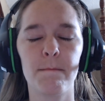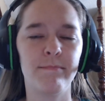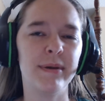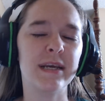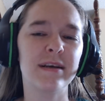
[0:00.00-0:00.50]

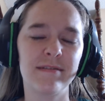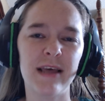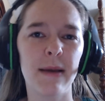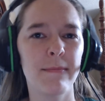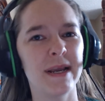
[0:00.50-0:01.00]
because
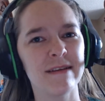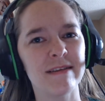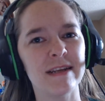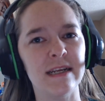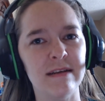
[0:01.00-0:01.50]
that makes
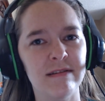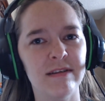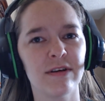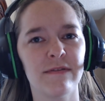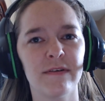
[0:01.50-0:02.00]
it
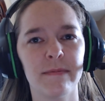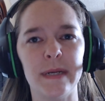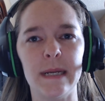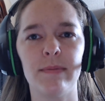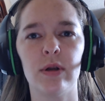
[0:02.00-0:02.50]
easier for
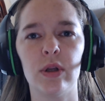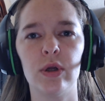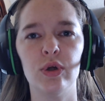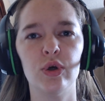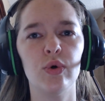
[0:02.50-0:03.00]
people
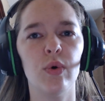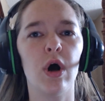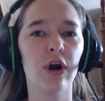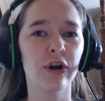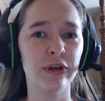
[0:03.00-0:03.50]
who
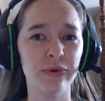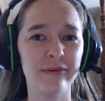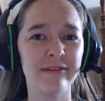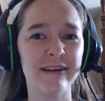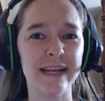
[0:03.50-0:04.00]
aren't
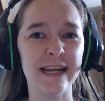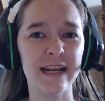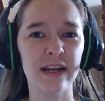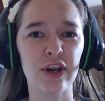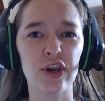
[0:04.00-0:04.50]
used to
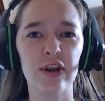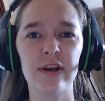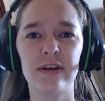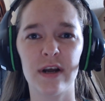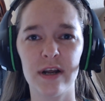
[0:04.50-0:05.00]
English
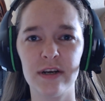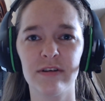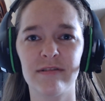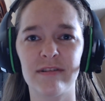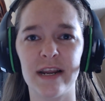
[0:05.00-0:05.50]
to
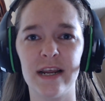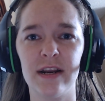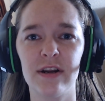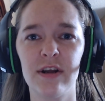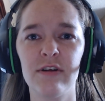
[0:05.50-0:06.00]

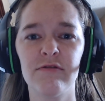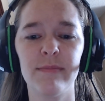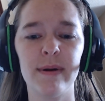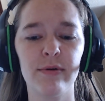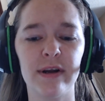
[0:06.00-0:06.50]
understand.
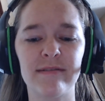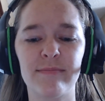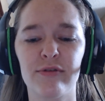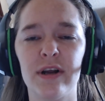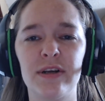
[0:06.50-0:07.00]
Remember,
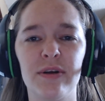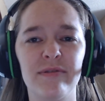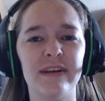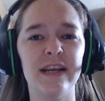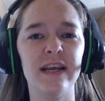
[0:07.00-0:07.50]
Esperanto is
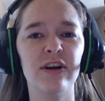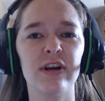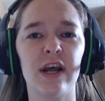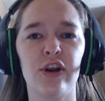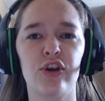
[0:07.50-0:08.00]
an
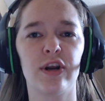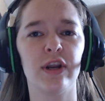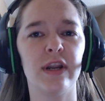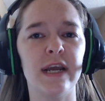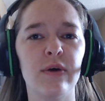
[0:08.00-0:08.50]
international
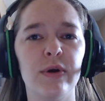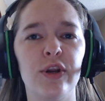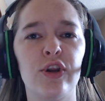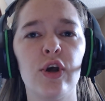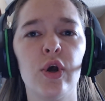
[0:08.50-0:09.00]

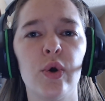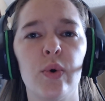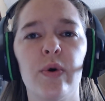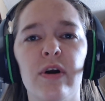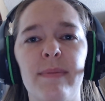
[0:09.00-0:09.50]
language.
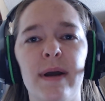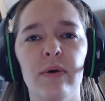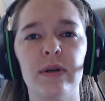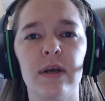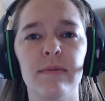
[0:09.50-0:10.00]
We're
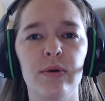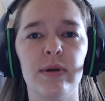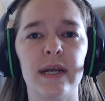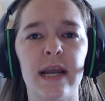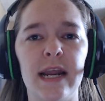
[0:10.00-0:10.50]
about
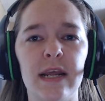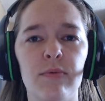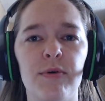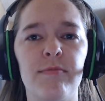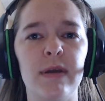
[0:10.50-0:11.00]
communicating
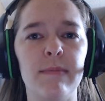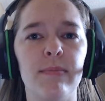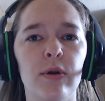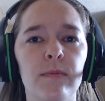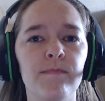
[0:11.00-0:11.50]
with
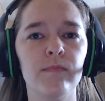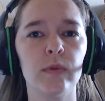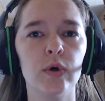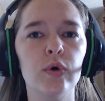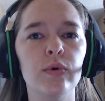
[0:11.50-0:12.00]
people
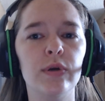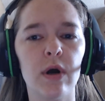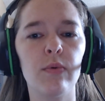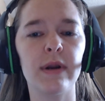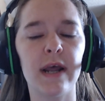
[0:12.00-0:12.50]
who
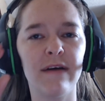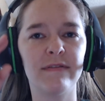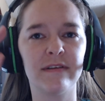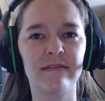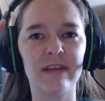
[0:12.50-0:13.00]
don't have
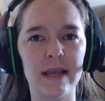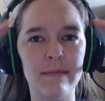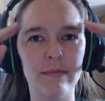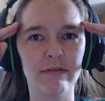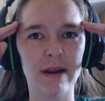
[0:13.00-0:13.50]
the
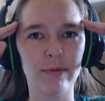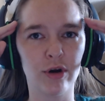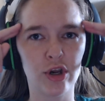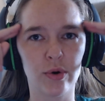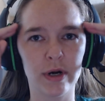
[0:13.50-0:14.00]
same grammar
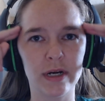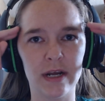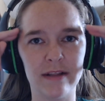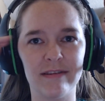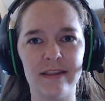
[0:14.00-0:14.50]

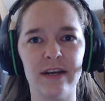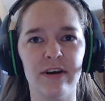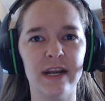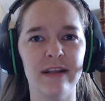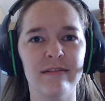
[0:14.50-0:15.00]
shortcuts in their
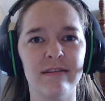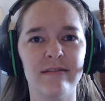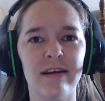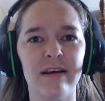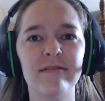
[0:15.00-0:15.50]
heads
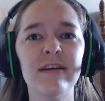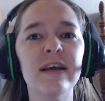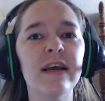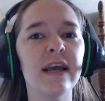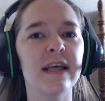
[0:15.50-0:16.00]
as us.
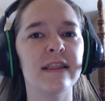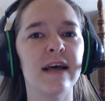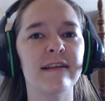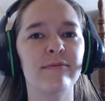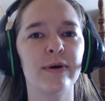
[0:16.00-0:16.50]
And
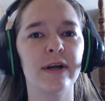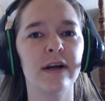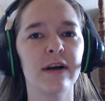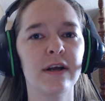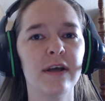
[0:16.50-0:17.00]
that's
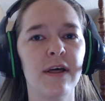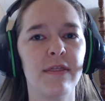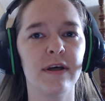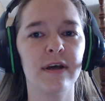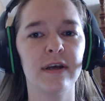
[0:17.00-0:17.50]
where
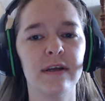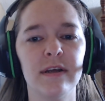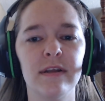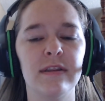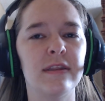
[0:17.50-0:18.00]
the
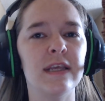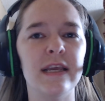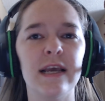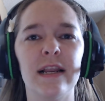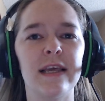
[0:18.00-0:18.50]

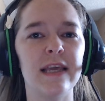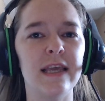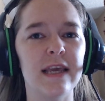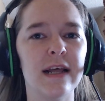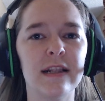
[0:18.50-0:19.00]
tiel,
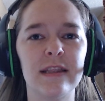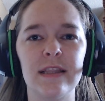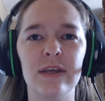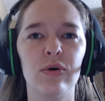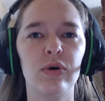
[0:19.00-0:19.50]
kiel,
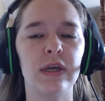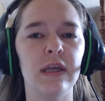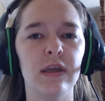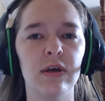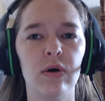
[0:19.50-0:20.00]
tio,
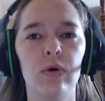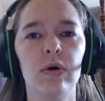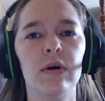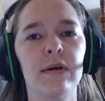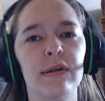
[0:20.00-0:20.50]
kio
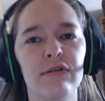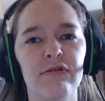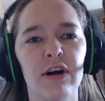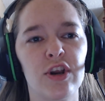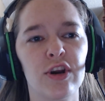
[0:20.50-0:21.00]

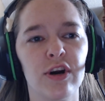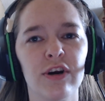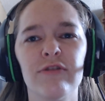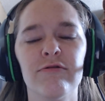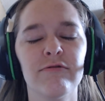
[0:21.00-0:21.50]
structure
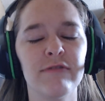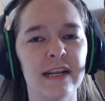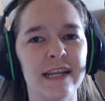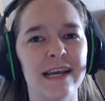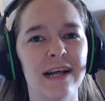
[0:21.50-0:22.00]

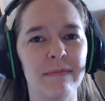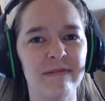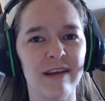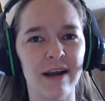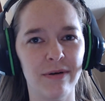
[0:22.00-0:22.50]
really
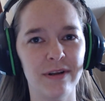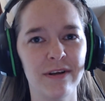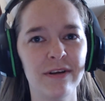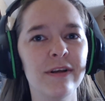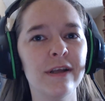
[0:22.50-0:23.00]
helps out.
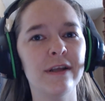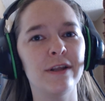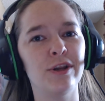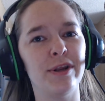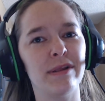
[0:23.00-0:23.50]

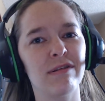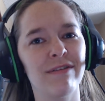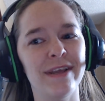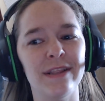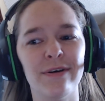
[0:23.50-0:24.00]
Ĝis
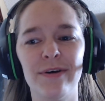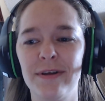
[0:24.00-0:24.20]
revido!